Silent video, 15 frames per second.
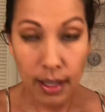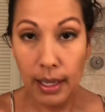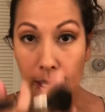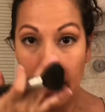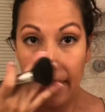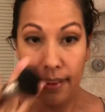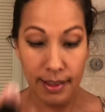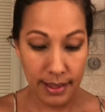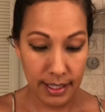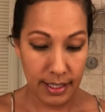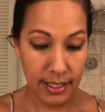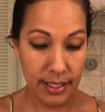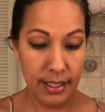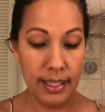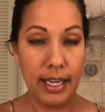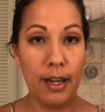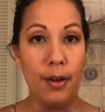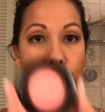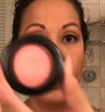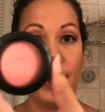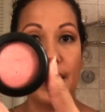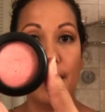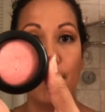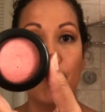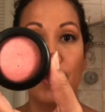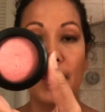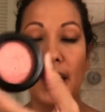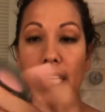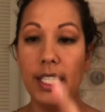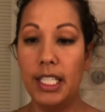And then now the
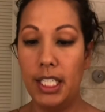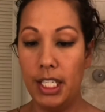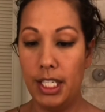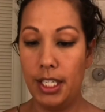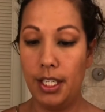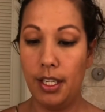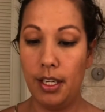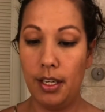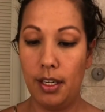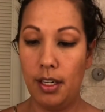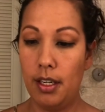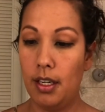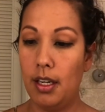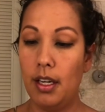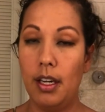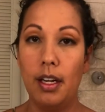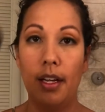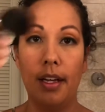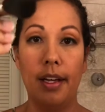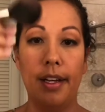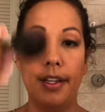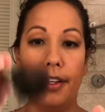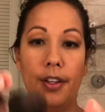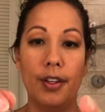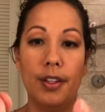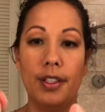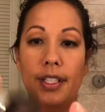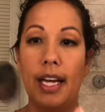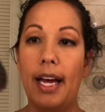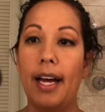blush, another
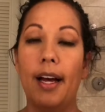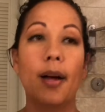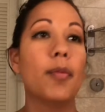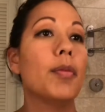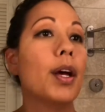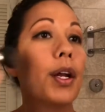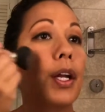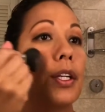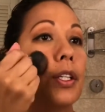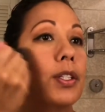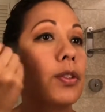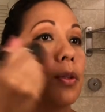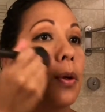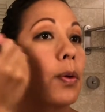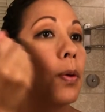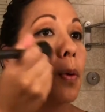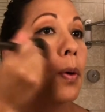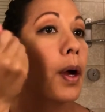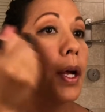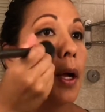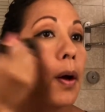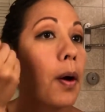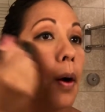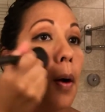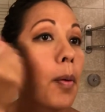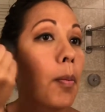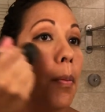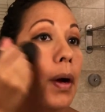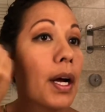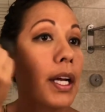dab, and I just do it right
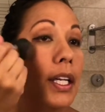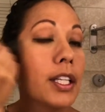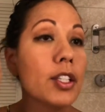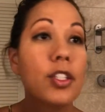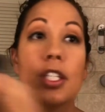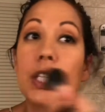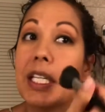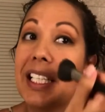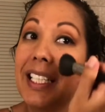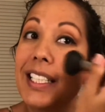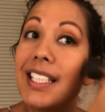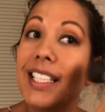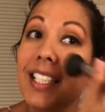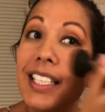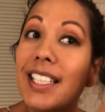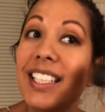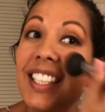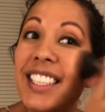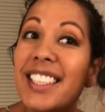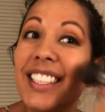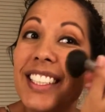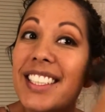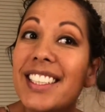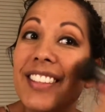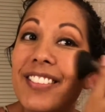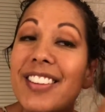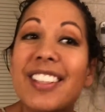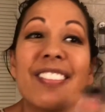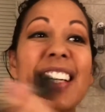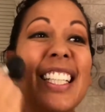on my cheeks,
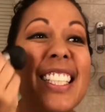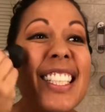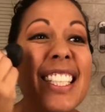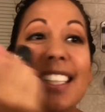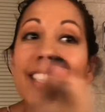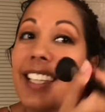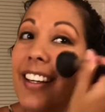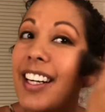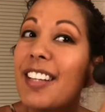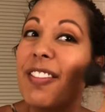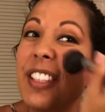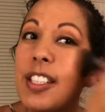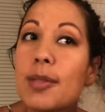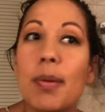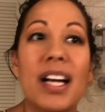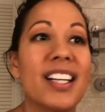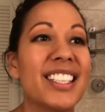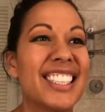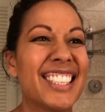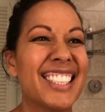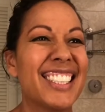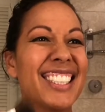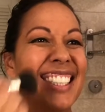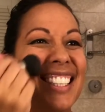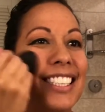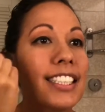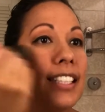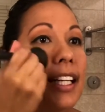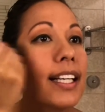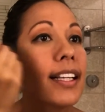where my cheeks are if you smile,
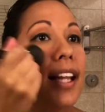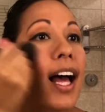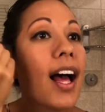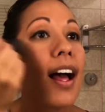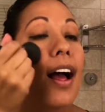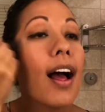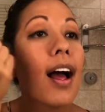like that.